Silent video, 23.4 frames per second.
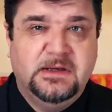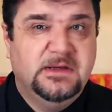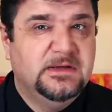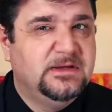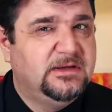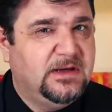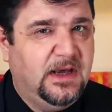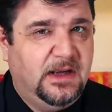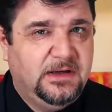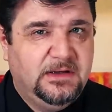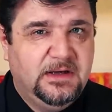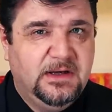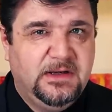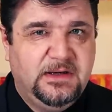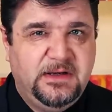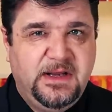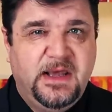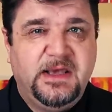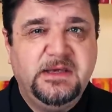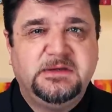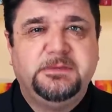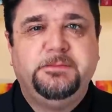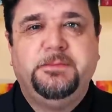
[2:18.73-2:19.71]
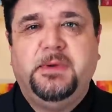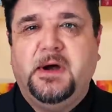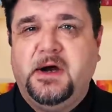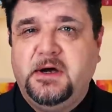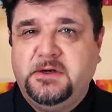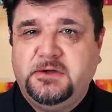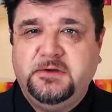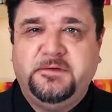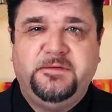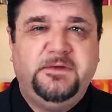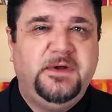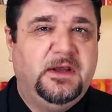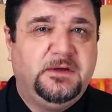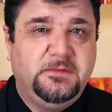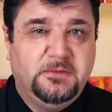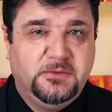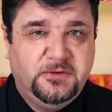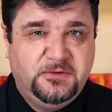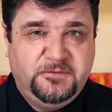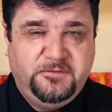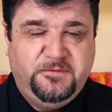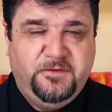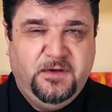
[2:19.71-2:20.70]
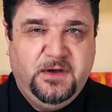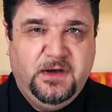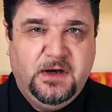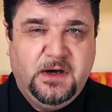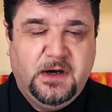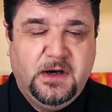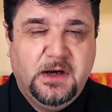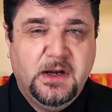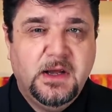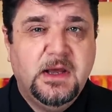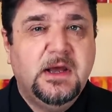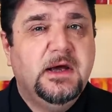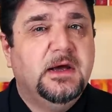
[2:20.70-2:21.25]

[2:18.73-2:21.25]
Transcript: inside the dense part of the atmosphere,